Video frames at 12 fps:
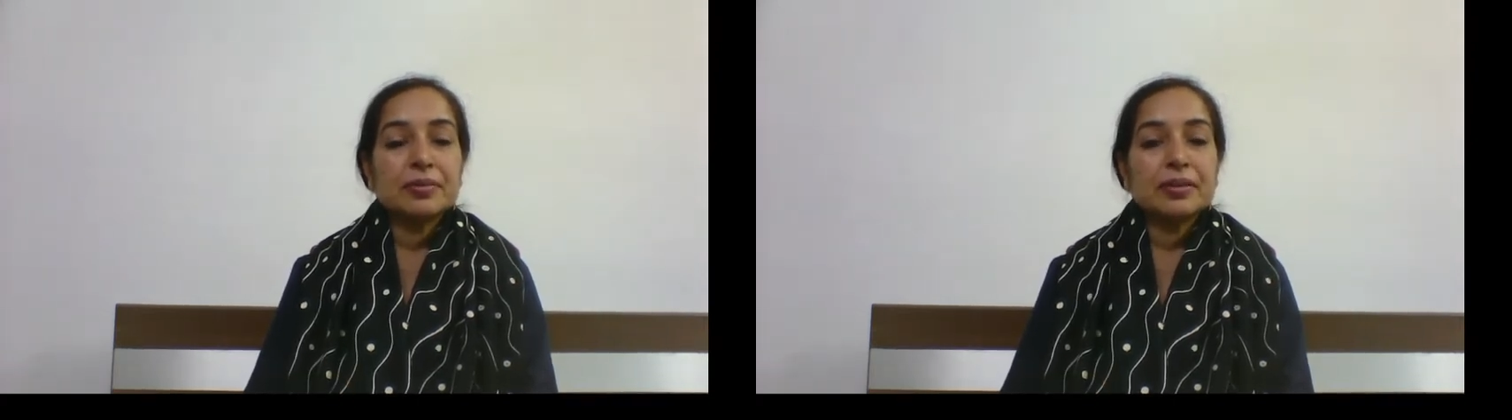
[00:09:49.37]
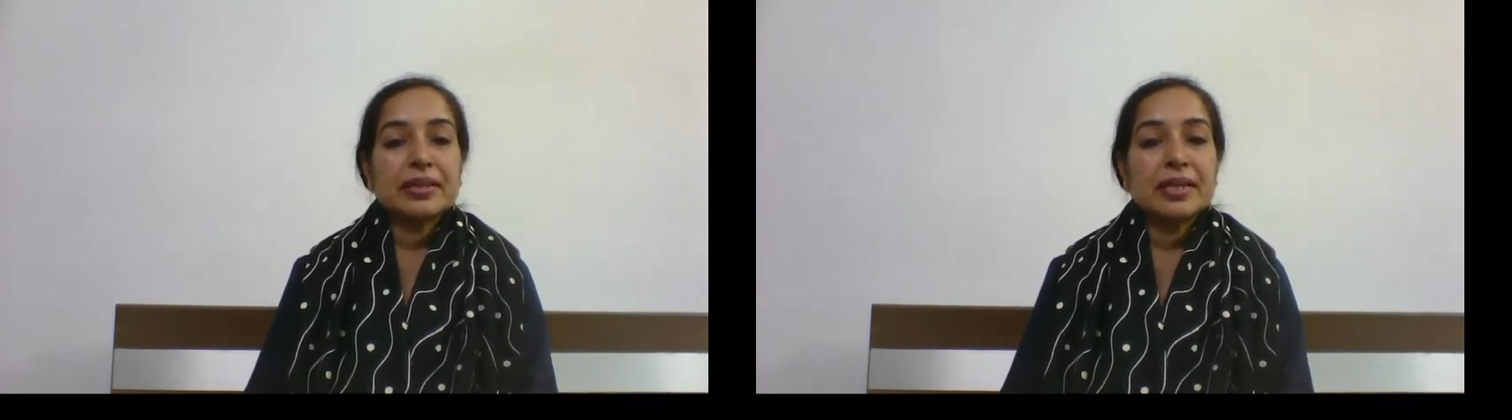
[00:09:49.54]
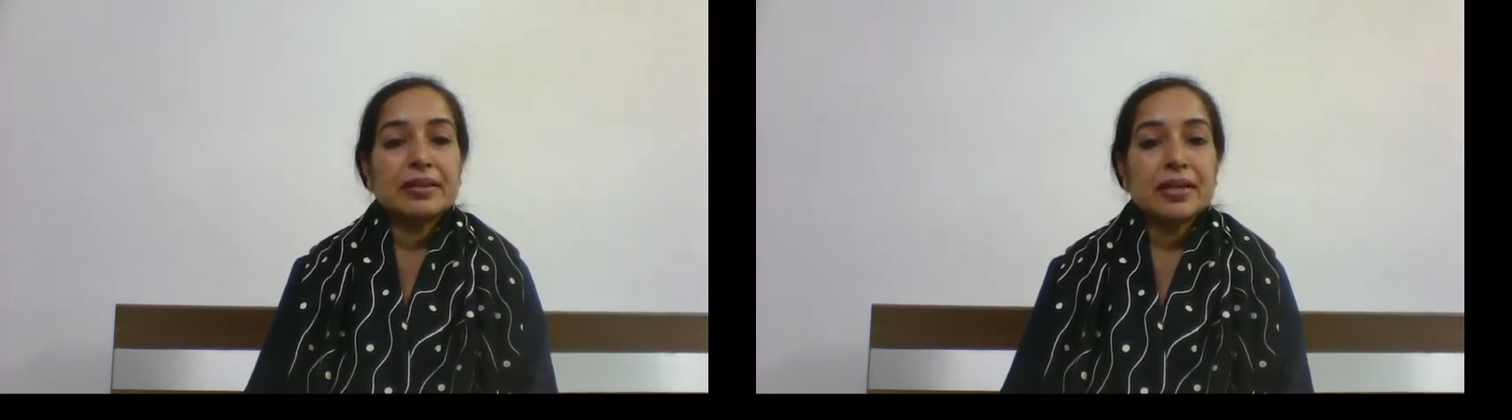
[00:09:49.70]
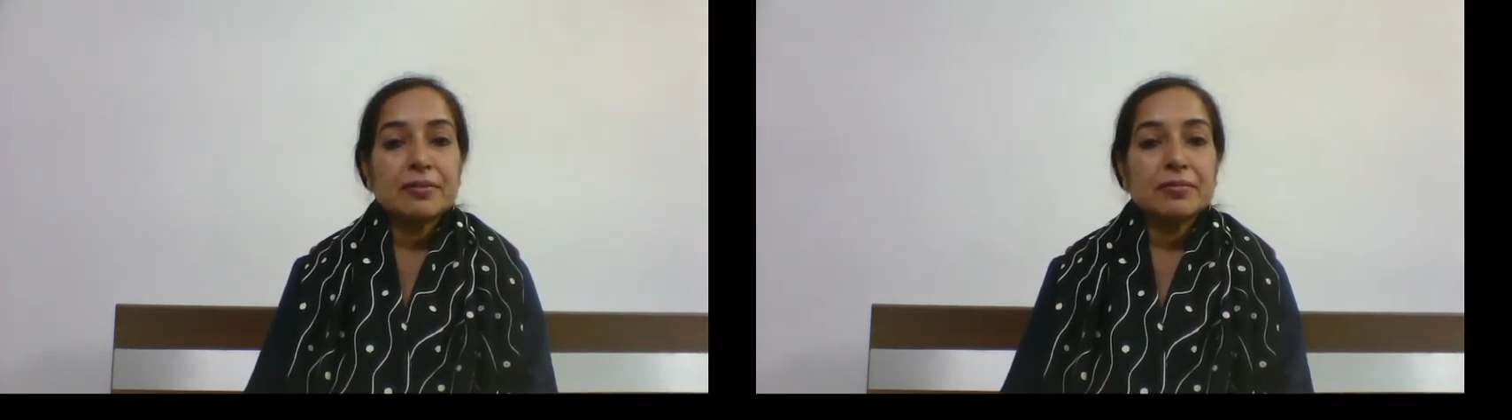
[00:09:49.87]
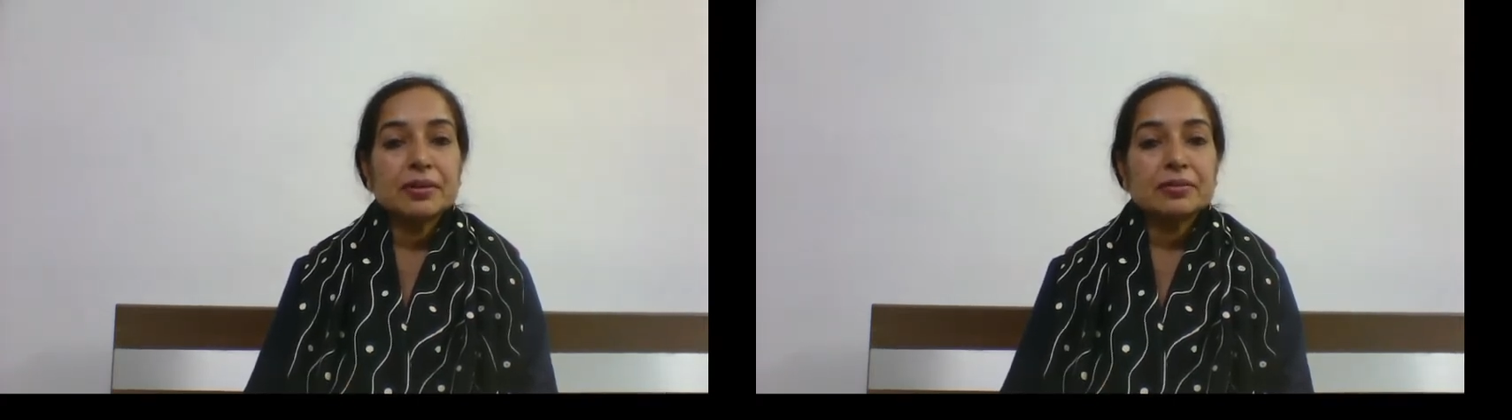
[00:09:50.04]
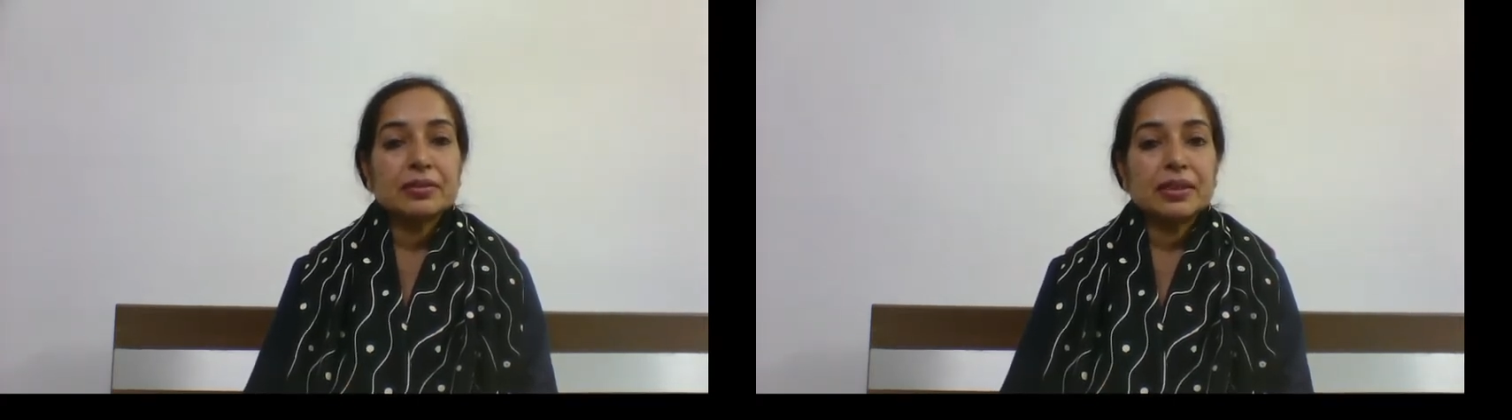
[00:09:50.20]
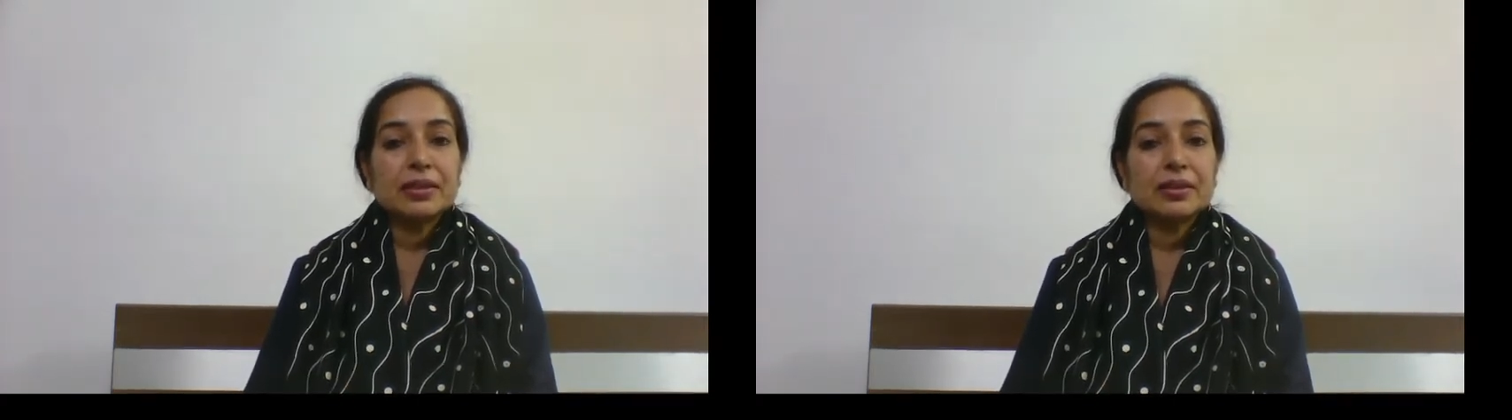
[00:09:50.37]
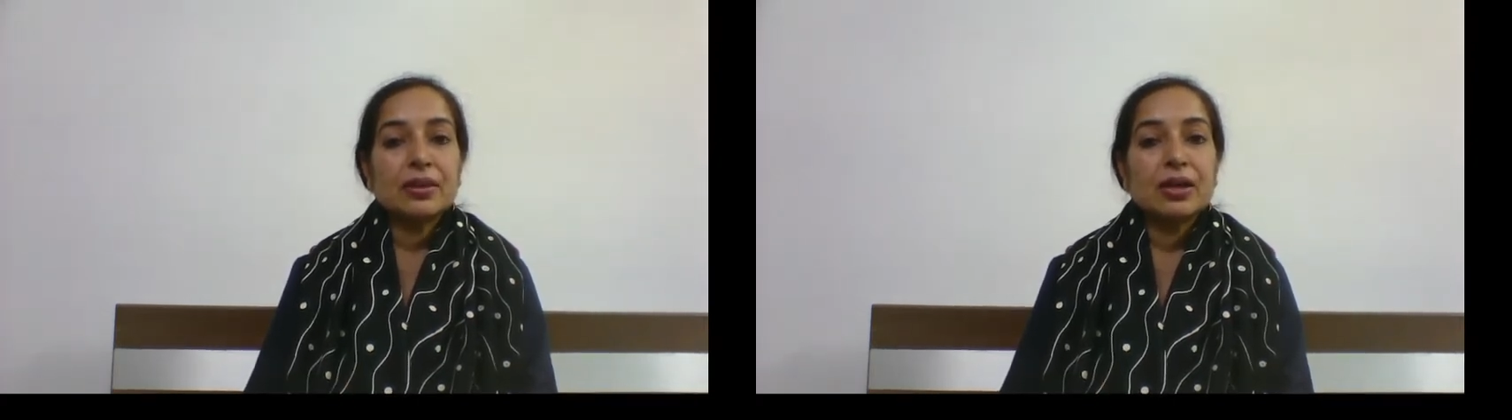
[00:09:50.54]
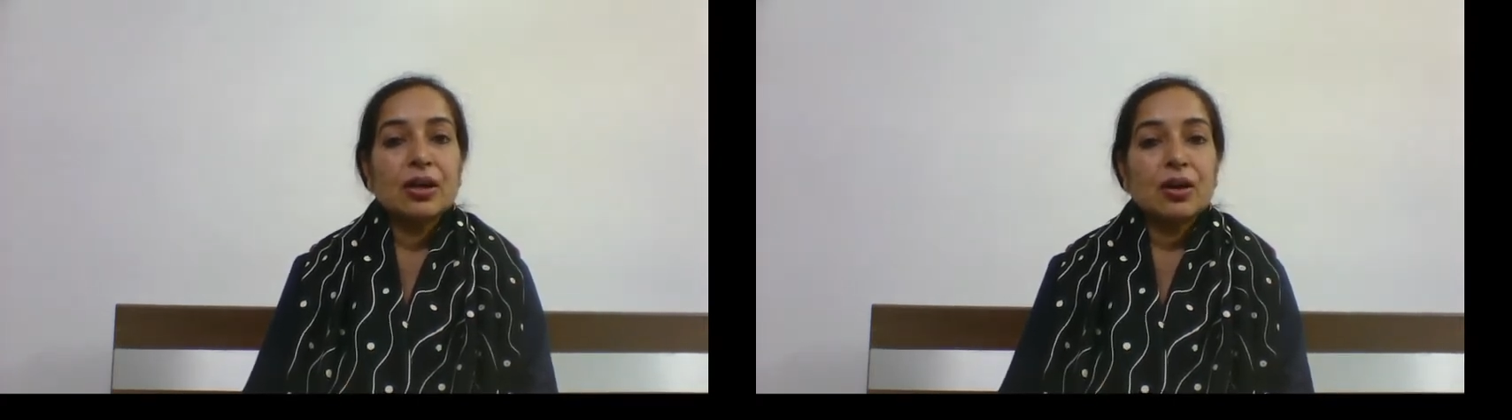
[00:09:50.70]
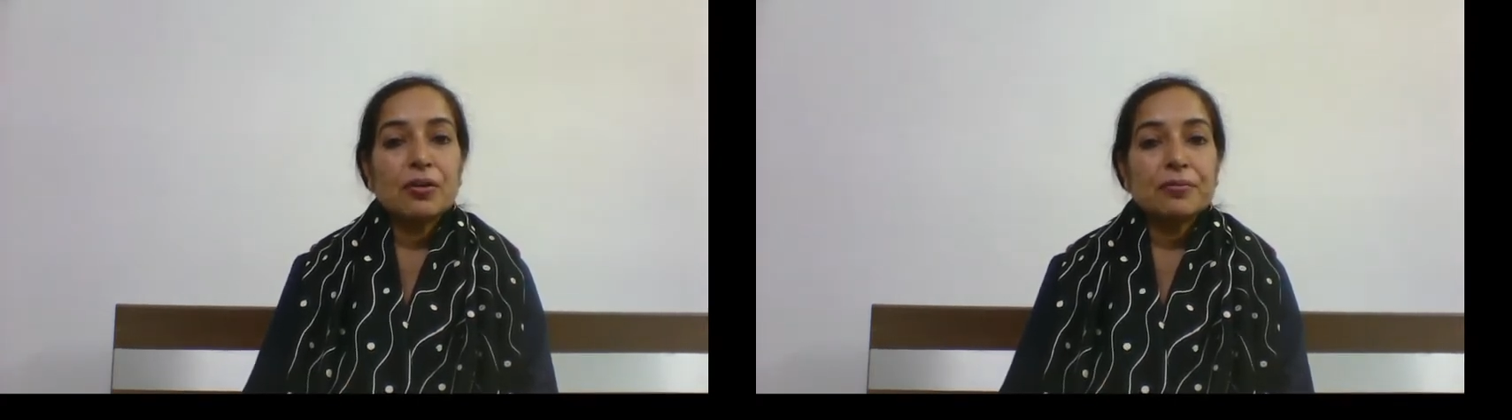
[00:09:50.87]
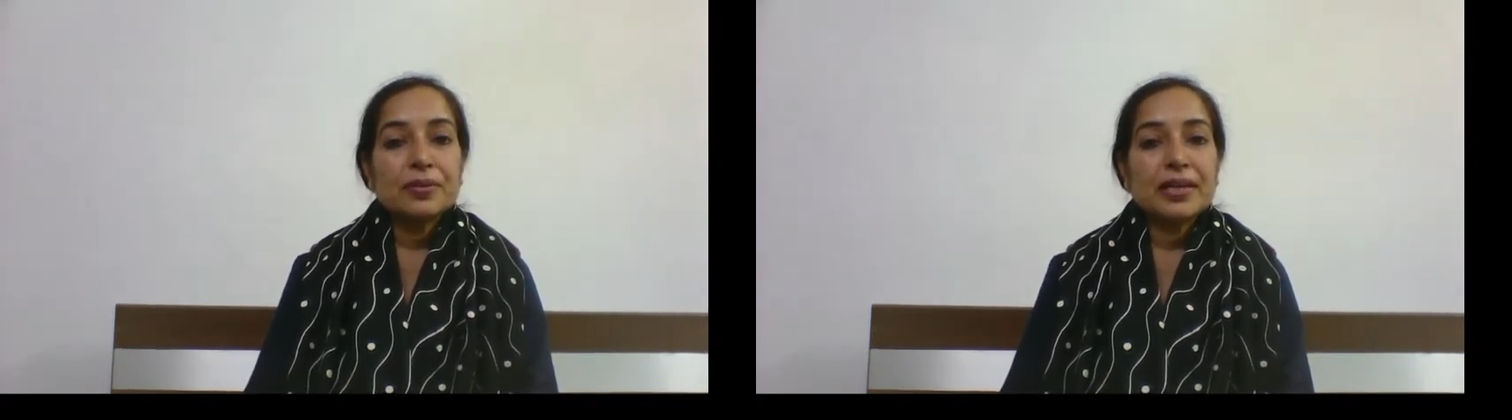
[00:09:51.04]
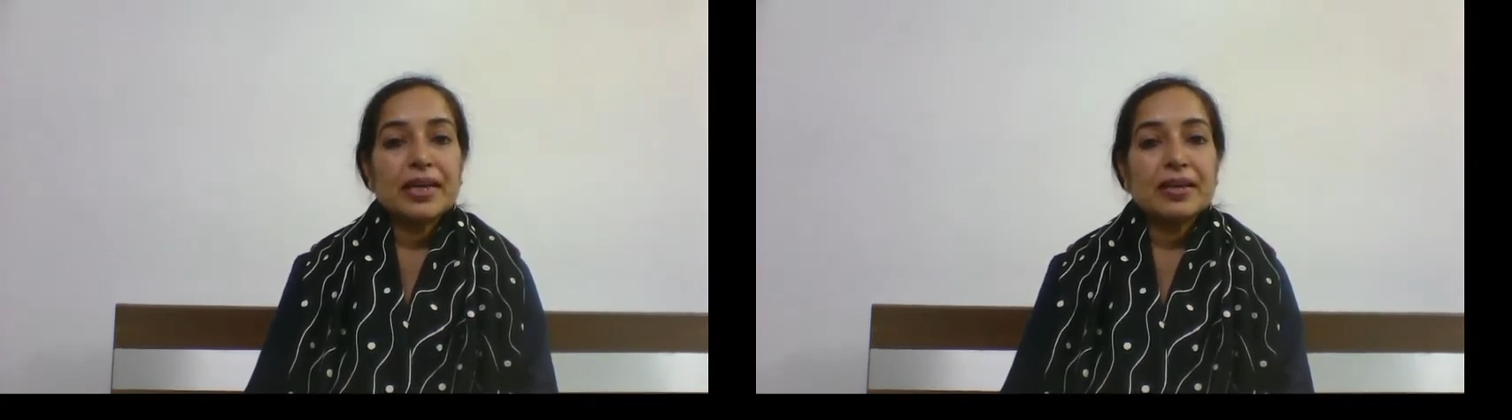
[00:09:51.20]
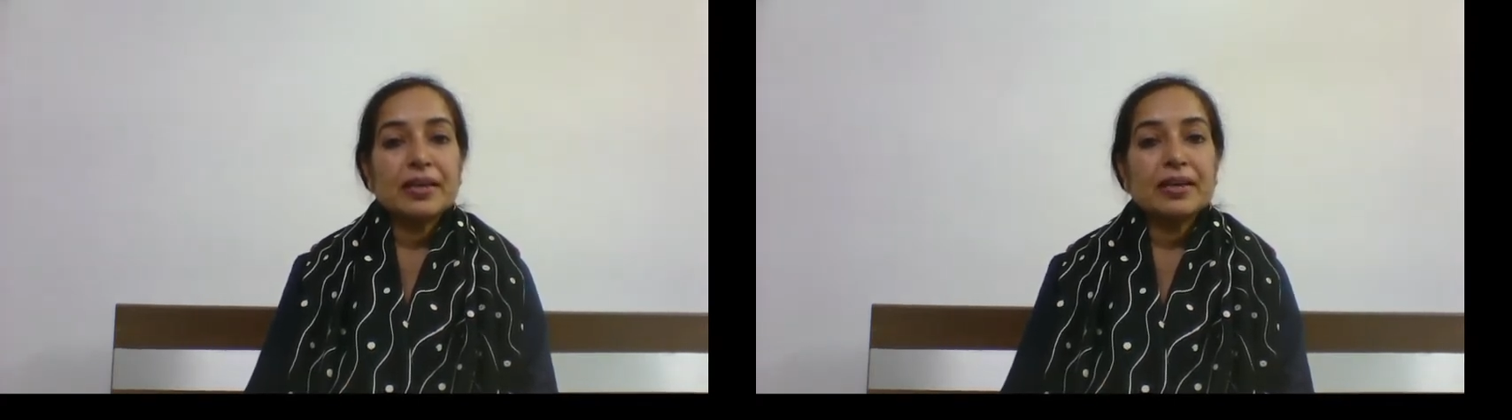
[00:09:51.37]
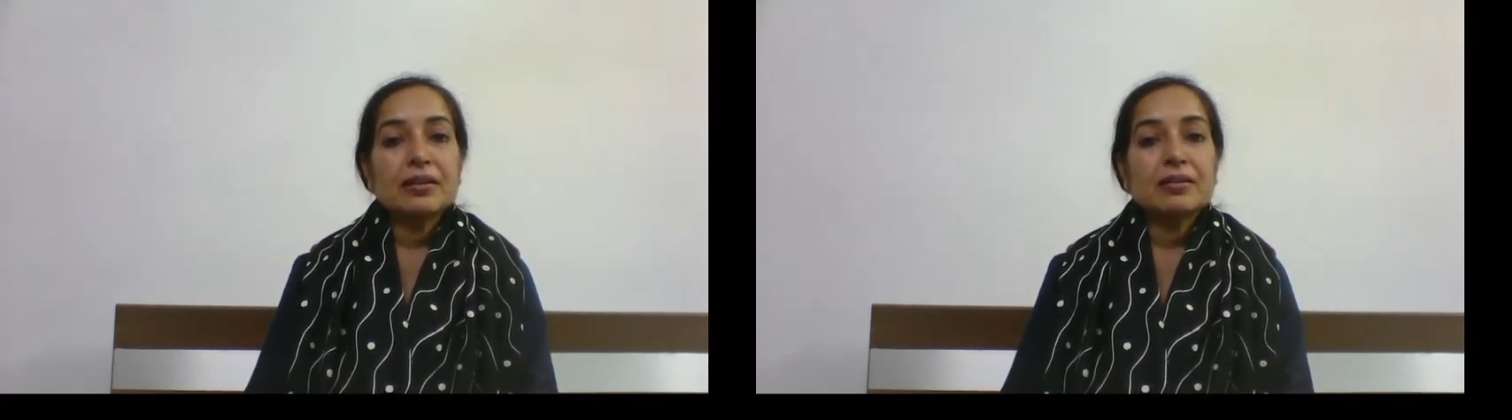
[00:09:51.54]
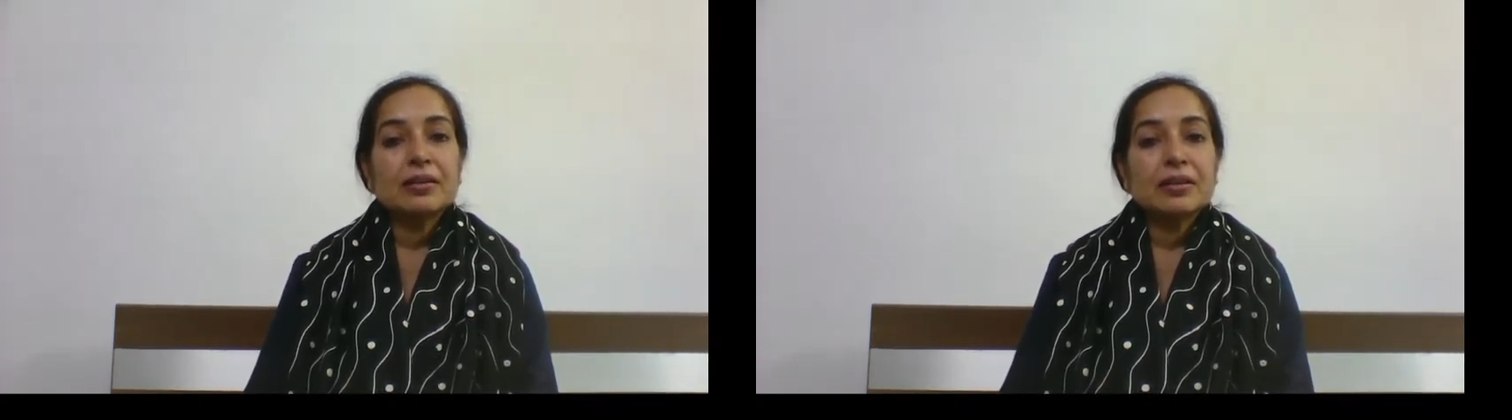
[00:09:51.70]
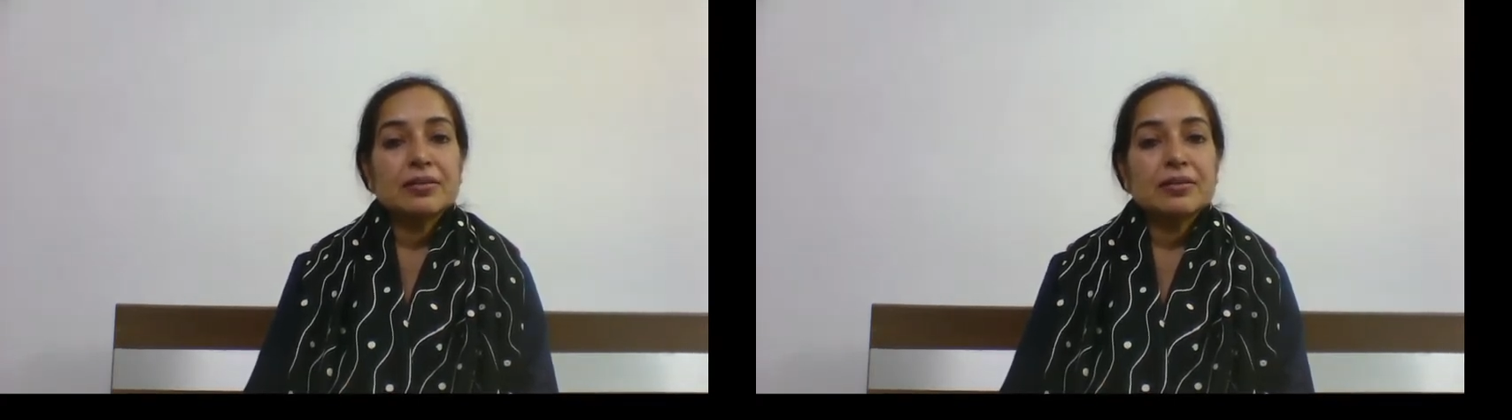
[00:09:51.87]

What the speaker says: can never think of gaining